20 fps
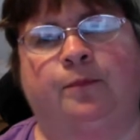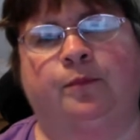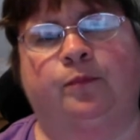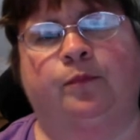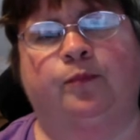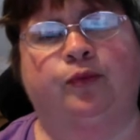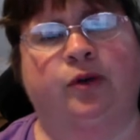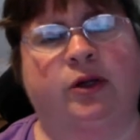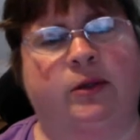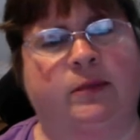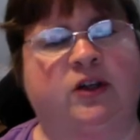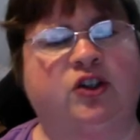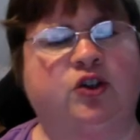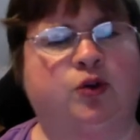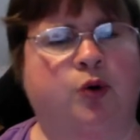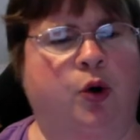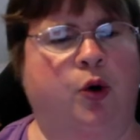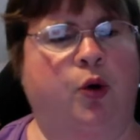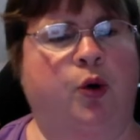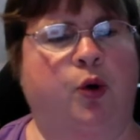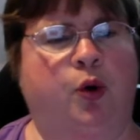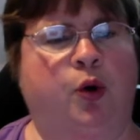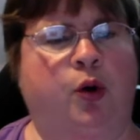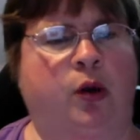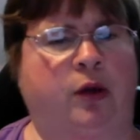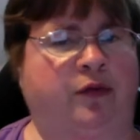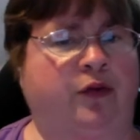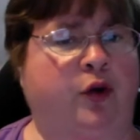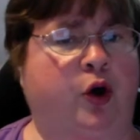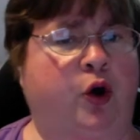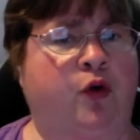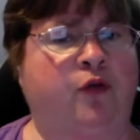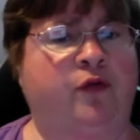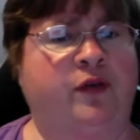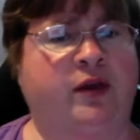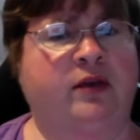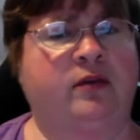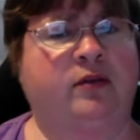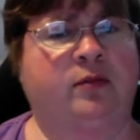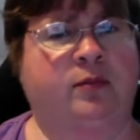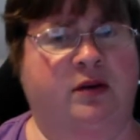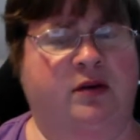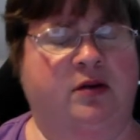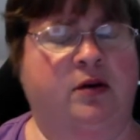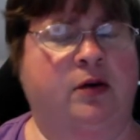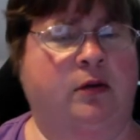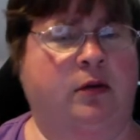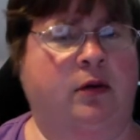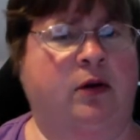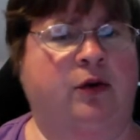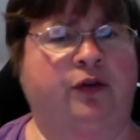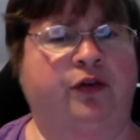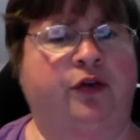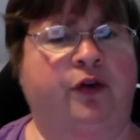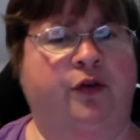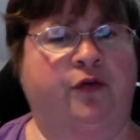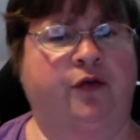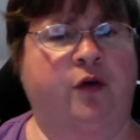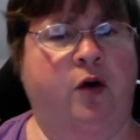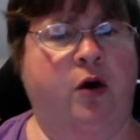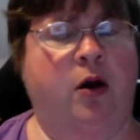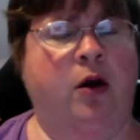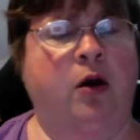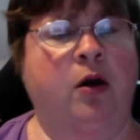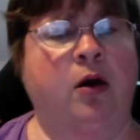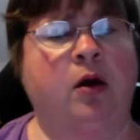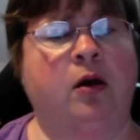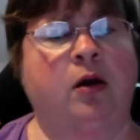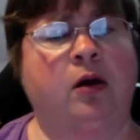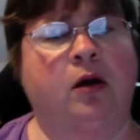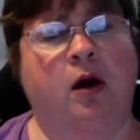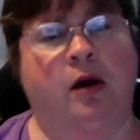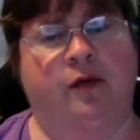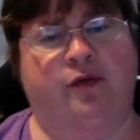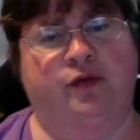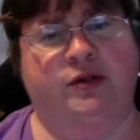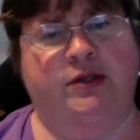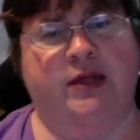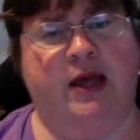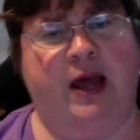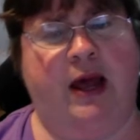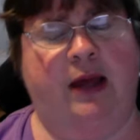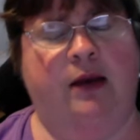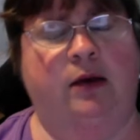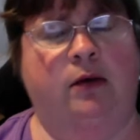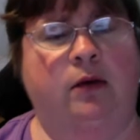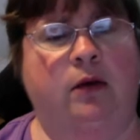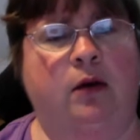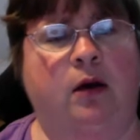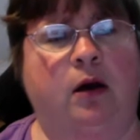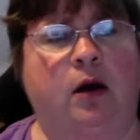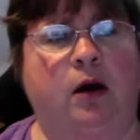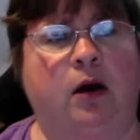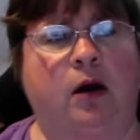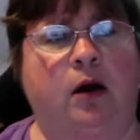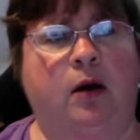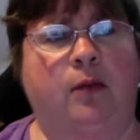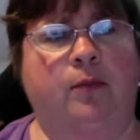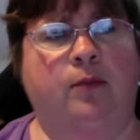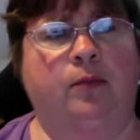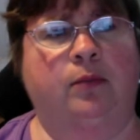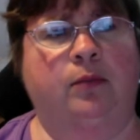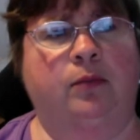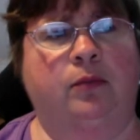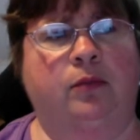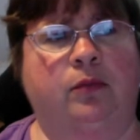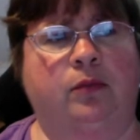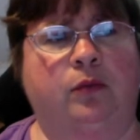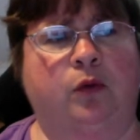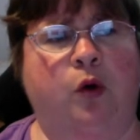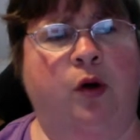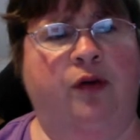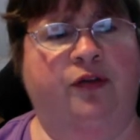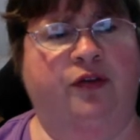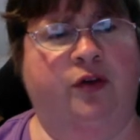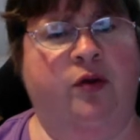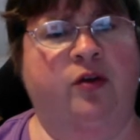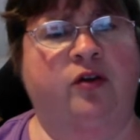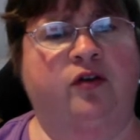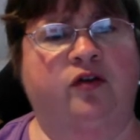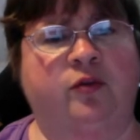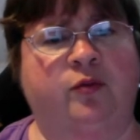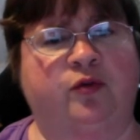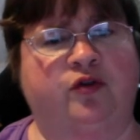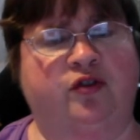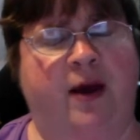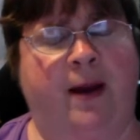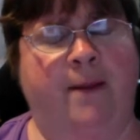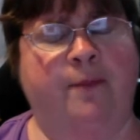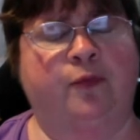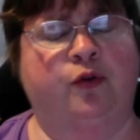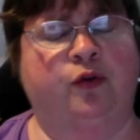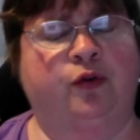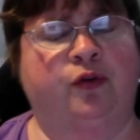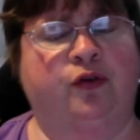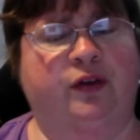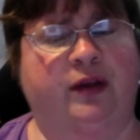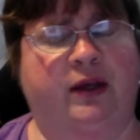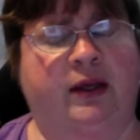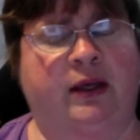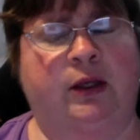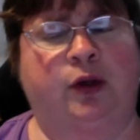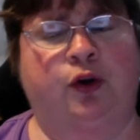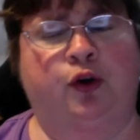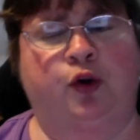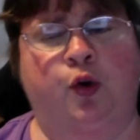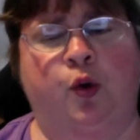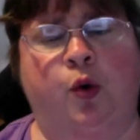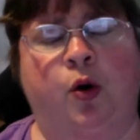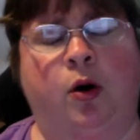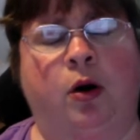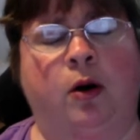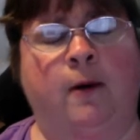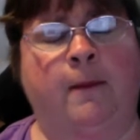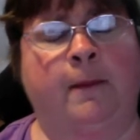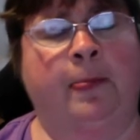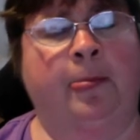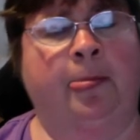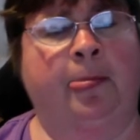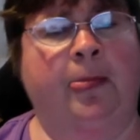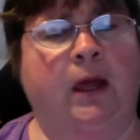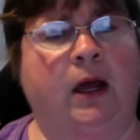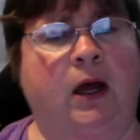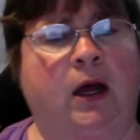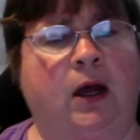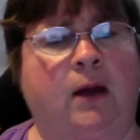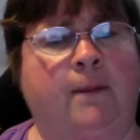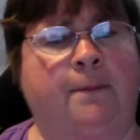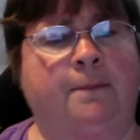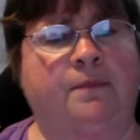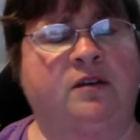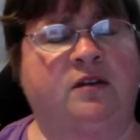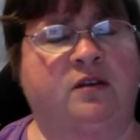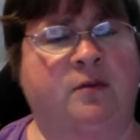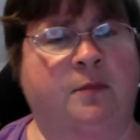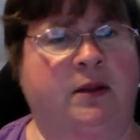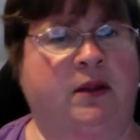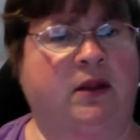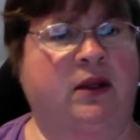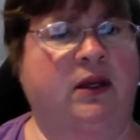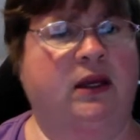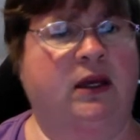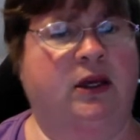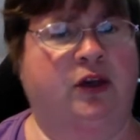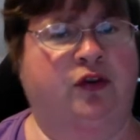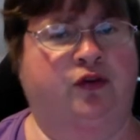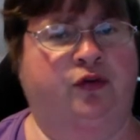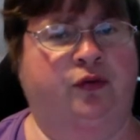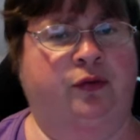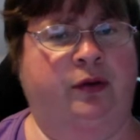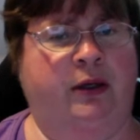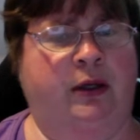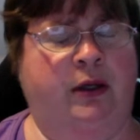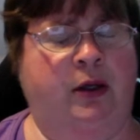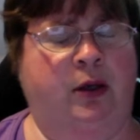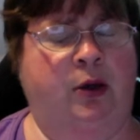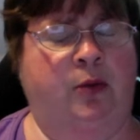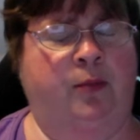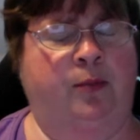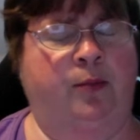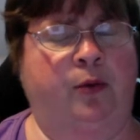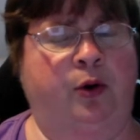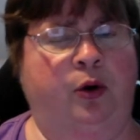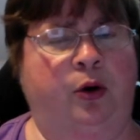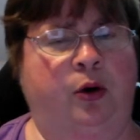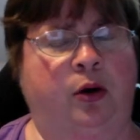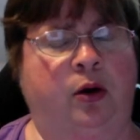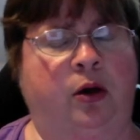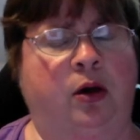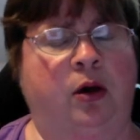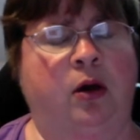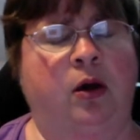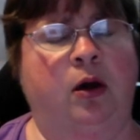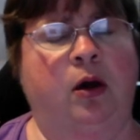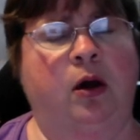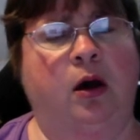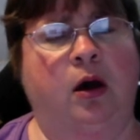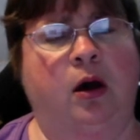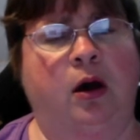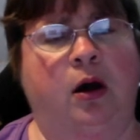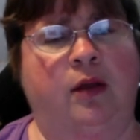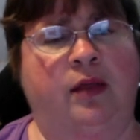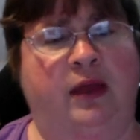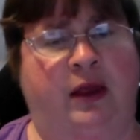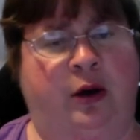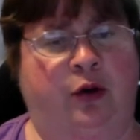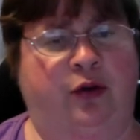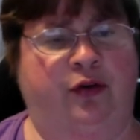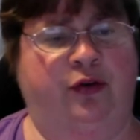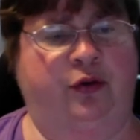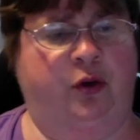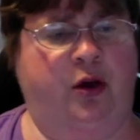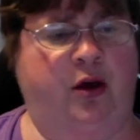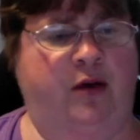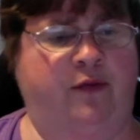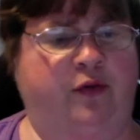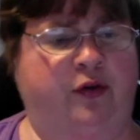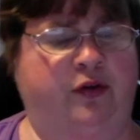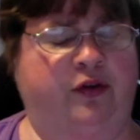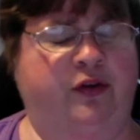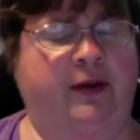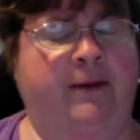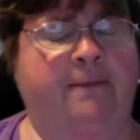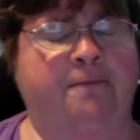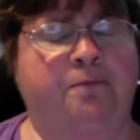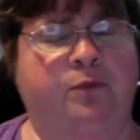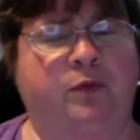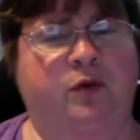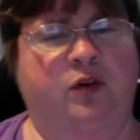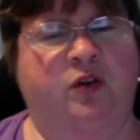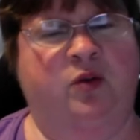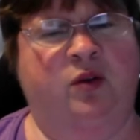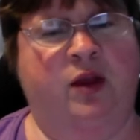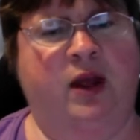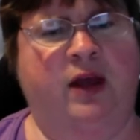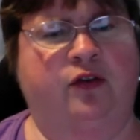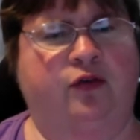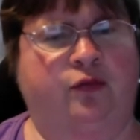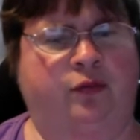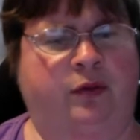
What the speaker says: Pretty much all of Covey's material so far covers that. Also, there's some chapters in your disability history book that also covers it. So next